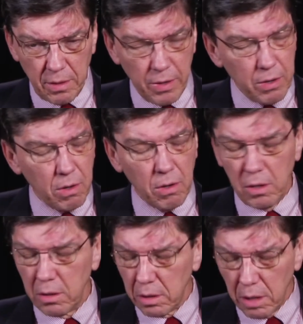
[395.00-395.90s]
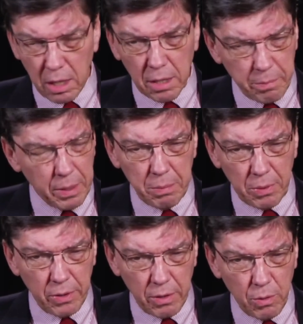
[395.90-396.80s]
there are a lot of
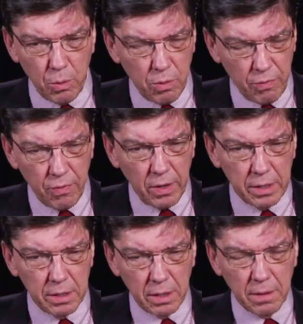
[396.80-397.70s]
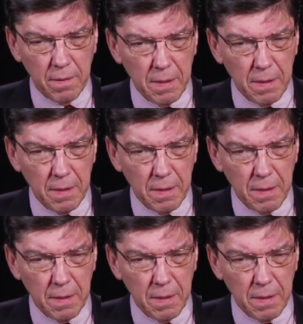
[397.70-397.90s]
people there who are finding